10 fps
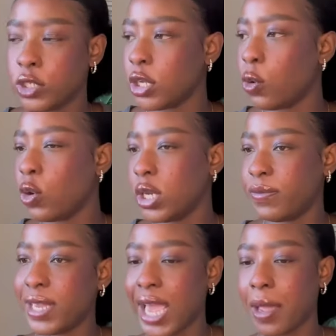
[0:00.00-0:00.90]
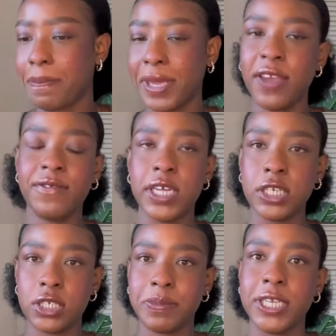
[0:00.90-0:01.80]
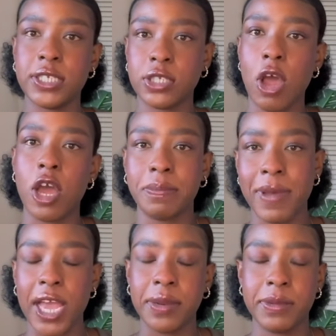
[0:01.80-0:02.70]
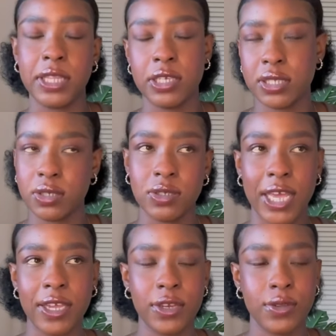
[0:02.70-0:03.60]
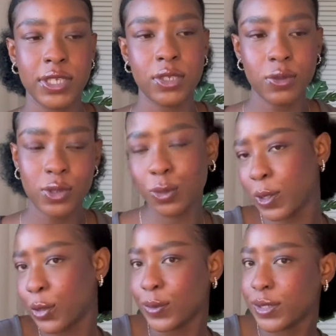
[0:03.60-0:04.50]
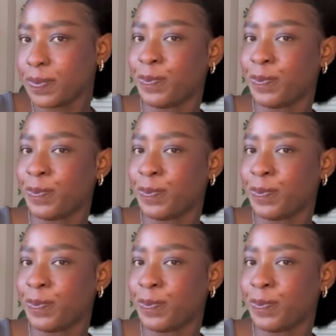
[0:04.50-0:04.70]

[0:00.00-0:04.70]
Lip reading: So all of the like big furniture pieces aren't mine, but they're still like, you know, they're still super cute.